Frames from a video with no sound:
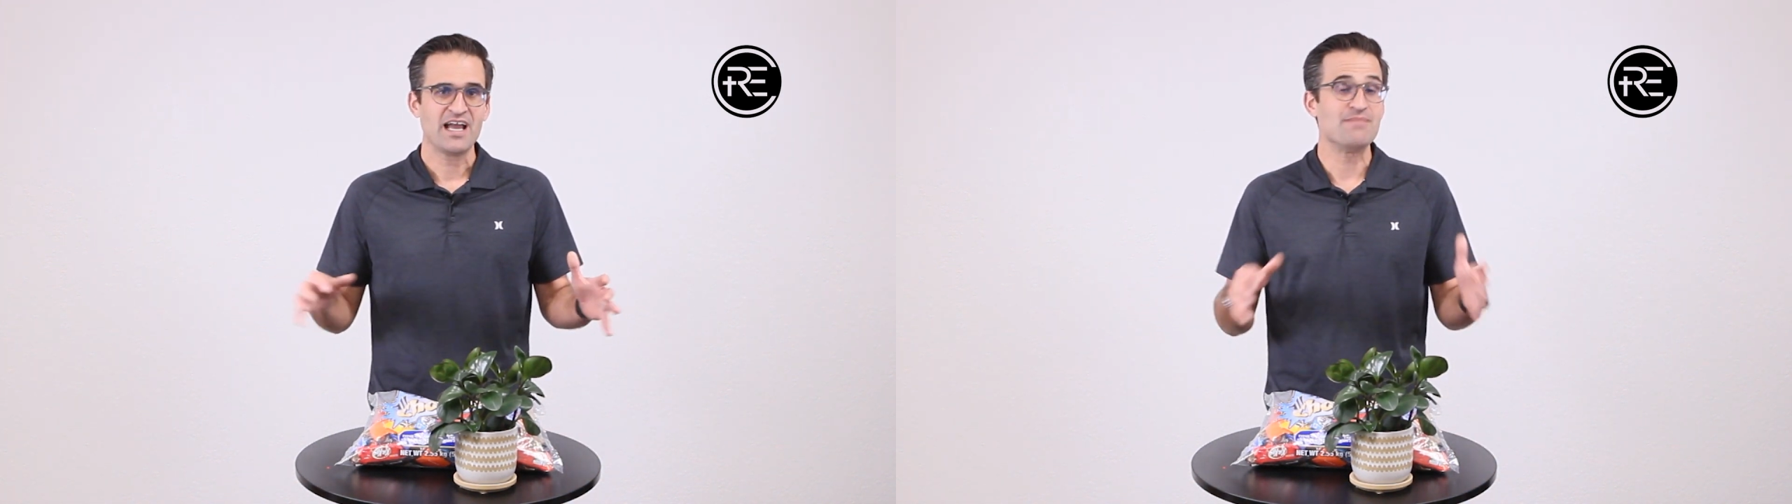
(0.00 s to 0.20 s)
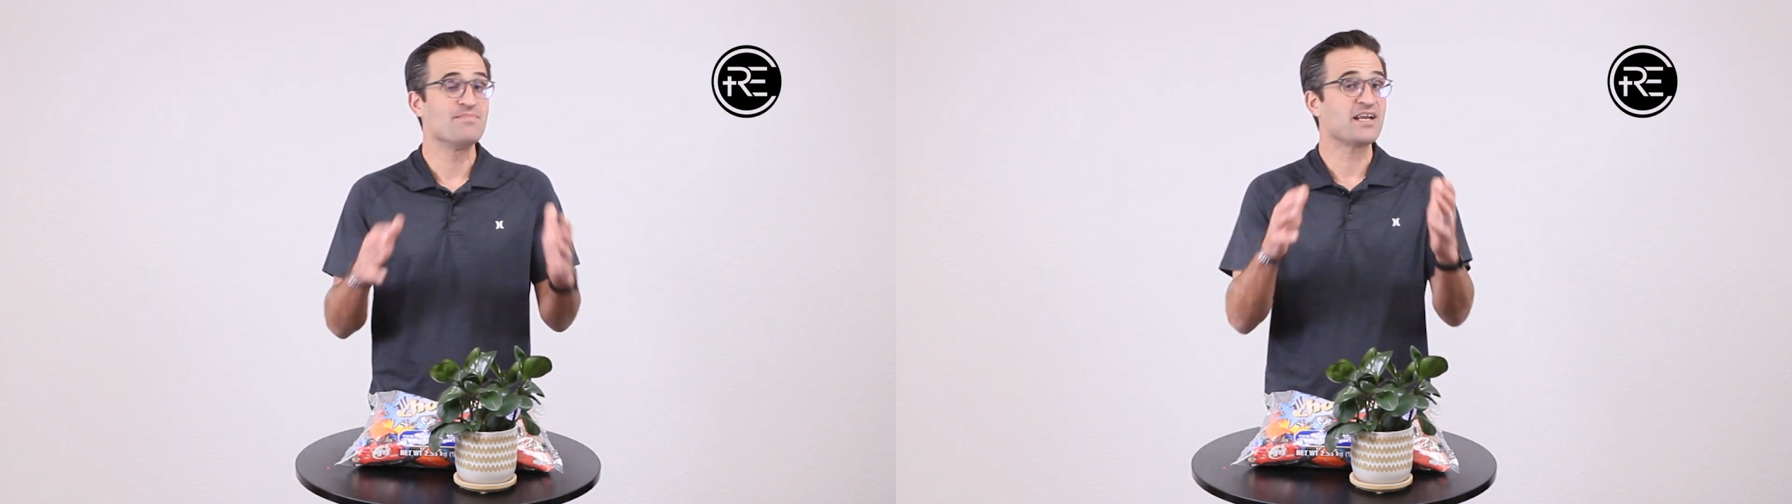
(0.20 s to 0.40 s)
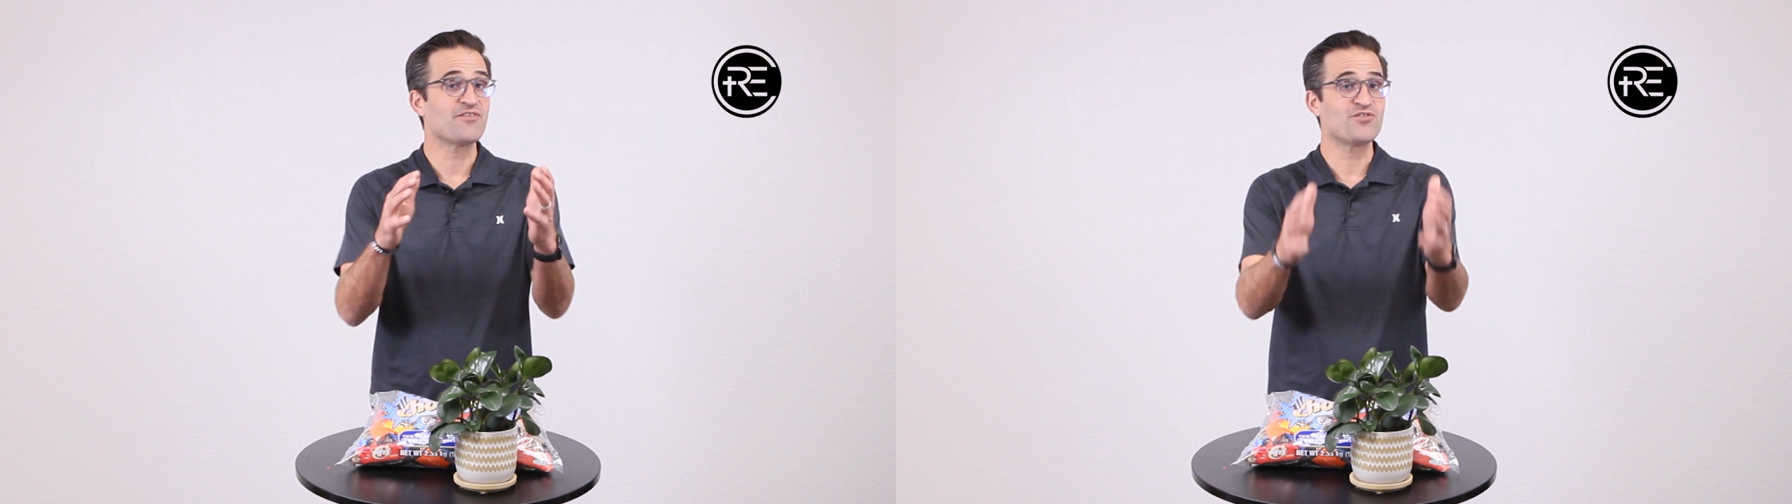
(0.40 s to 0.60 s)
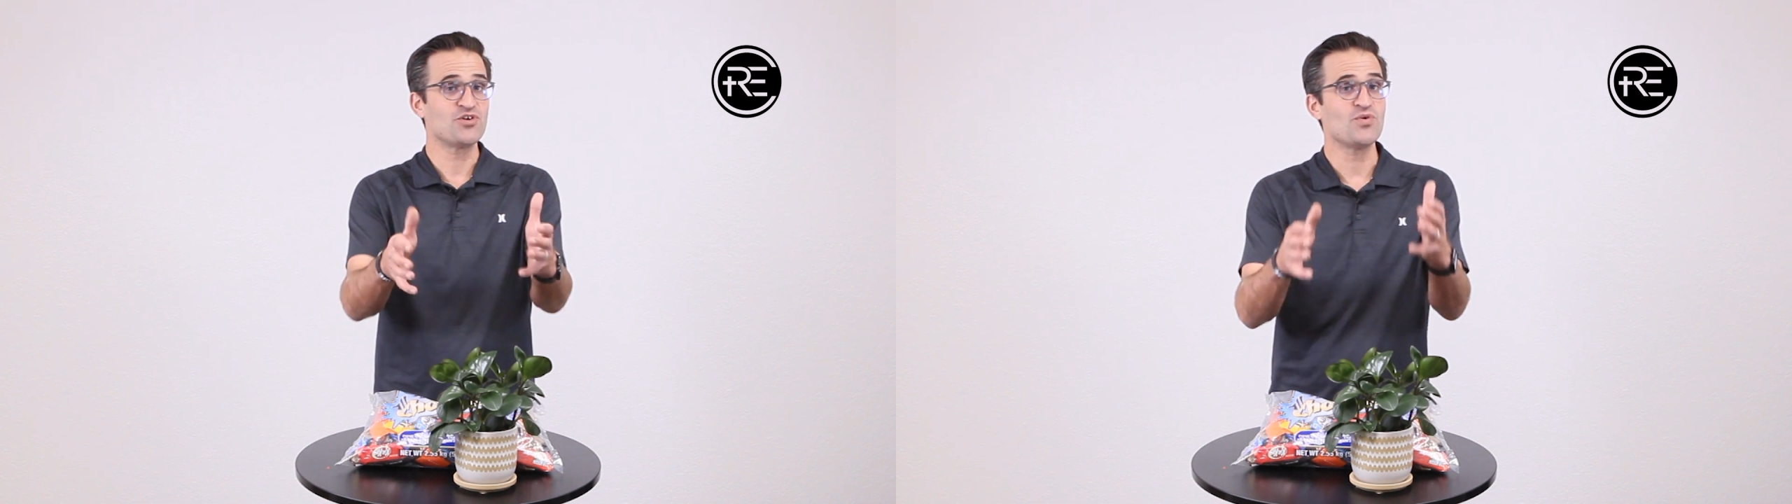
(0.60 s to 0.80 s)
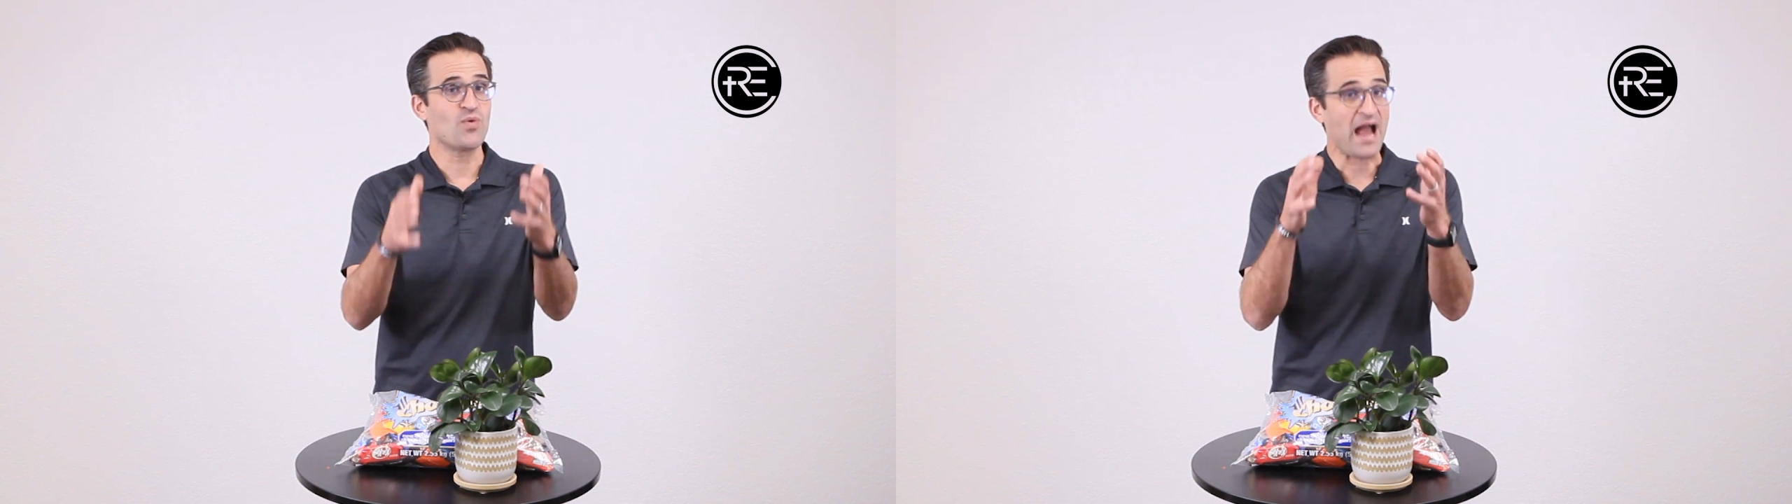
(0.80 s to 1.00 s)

And many of you